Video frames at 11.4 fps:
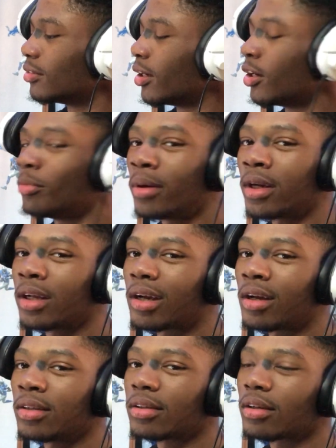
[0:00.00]
everybody
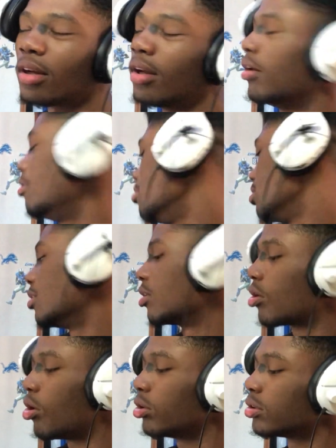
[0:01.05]
kind of
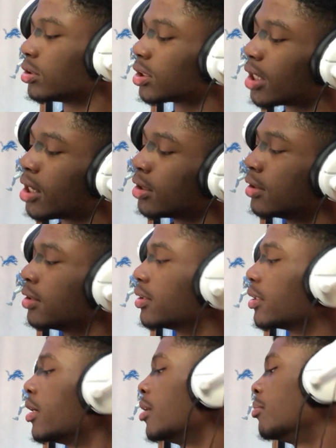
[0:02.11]
culture is kind of the same,